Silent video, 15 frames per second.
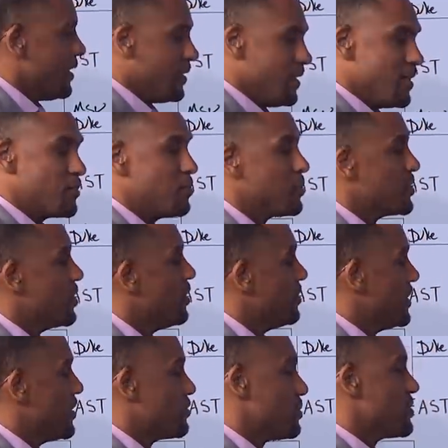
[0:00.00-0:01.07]
This one's go.
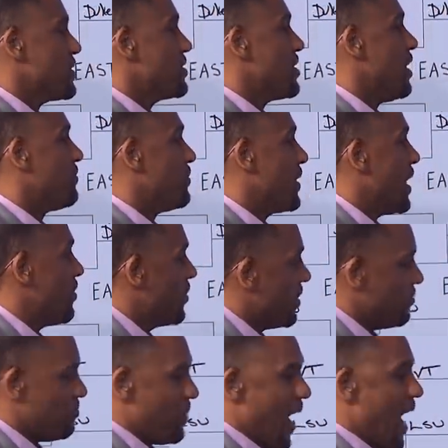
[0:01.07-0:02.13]
This one's a tough one. I
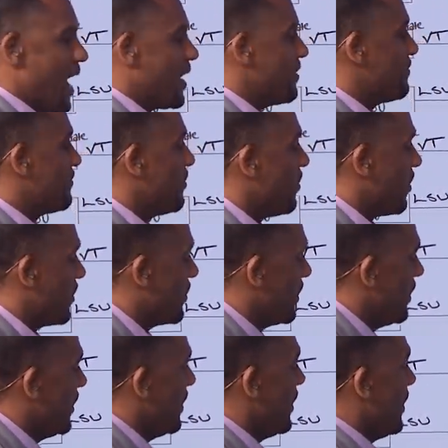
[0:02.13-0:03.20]
went back and forth,
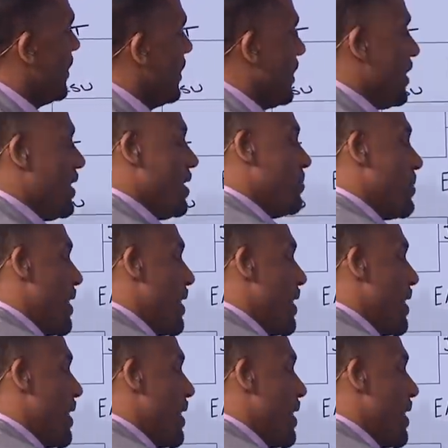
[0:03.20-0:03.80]
but